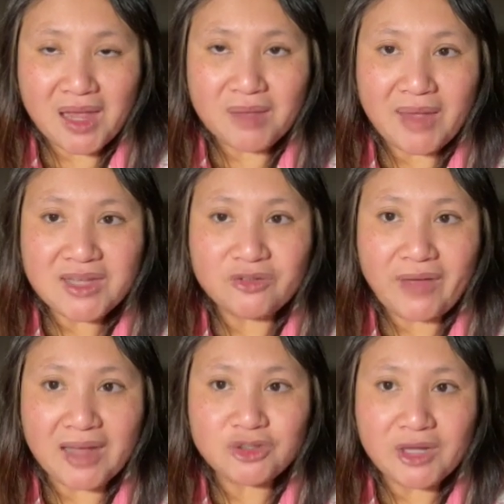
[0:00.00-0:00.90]

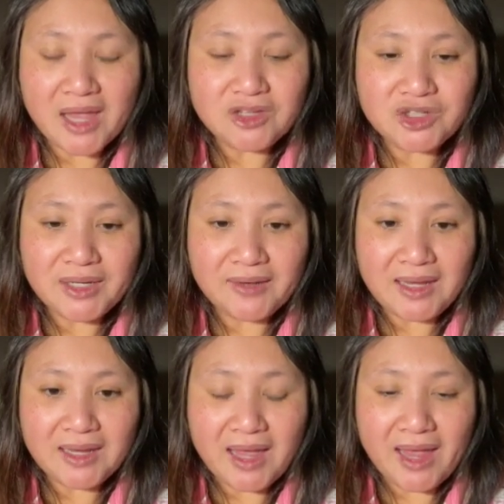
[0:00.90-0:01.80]
manufacturing
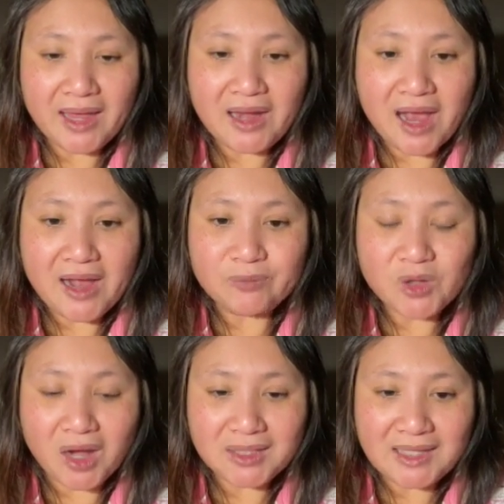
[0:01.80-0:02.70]
engineering and
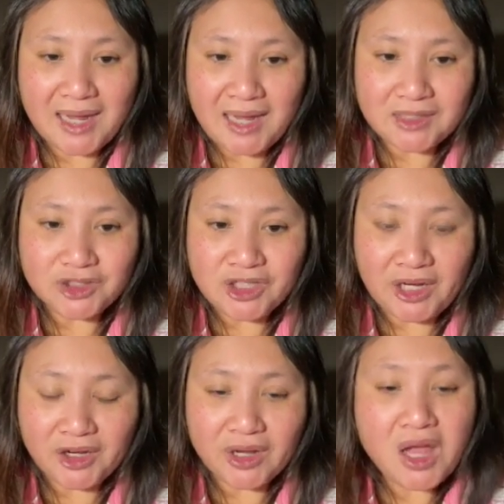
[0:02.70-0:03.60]
quality
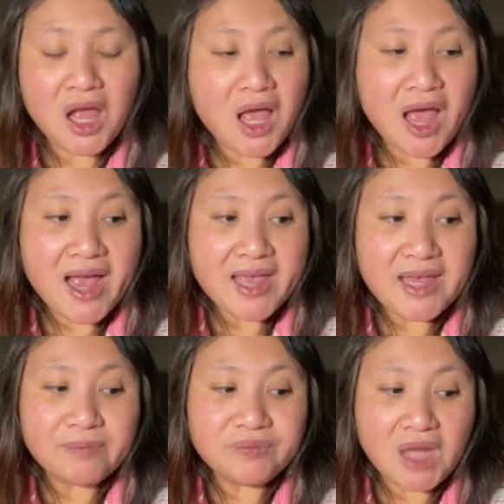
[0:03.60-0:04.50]
engineer. I
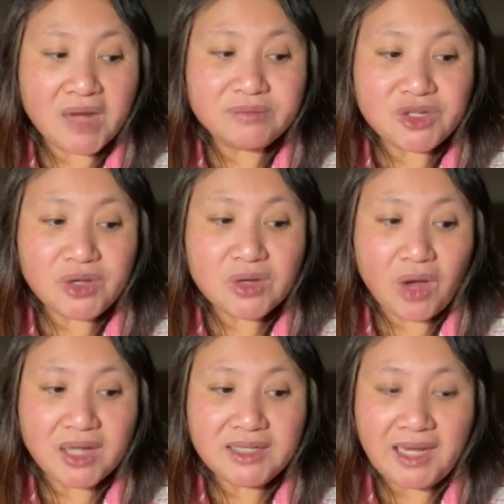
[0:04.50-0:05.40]
am doing
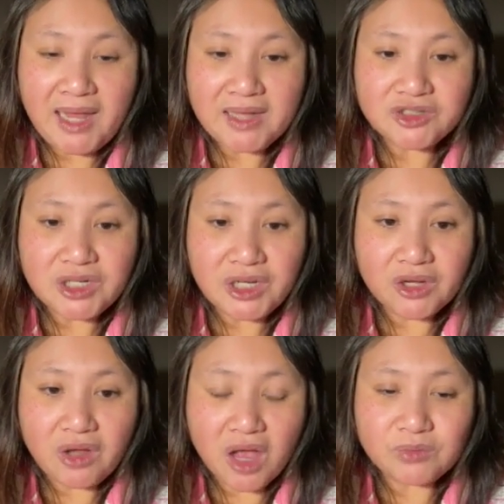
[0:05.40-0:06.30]
quality
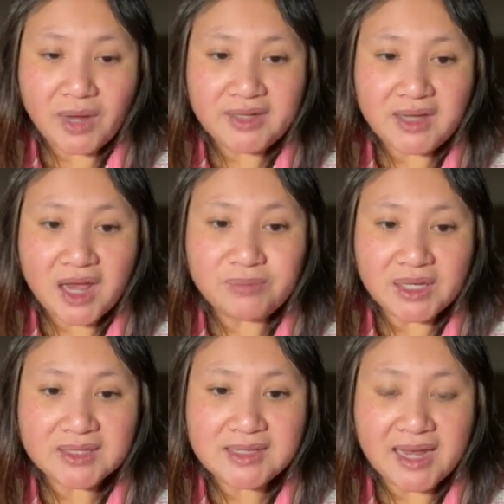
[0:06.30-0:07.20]
engineer right now
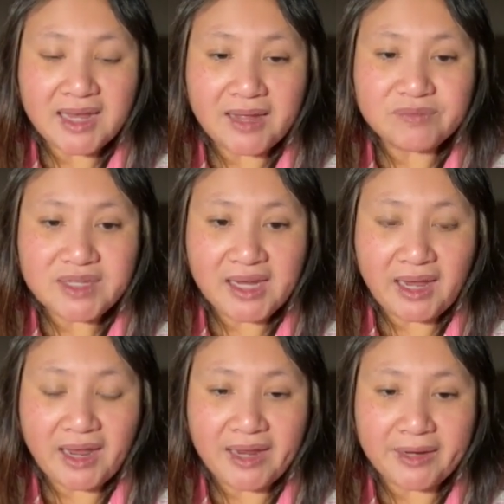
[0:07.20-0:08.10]
because I did
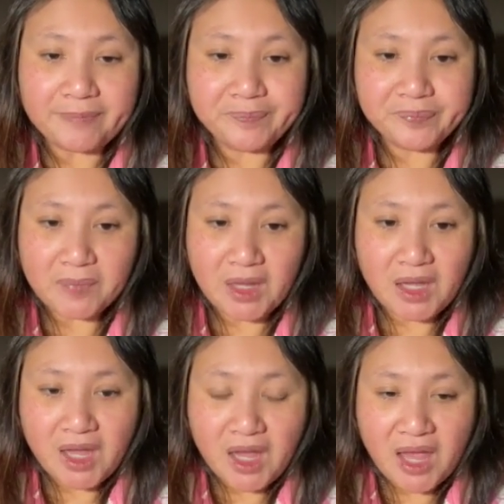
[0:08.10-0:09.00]

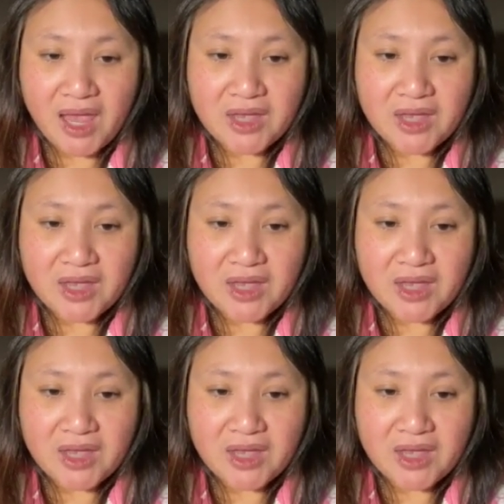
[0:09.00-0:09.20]
a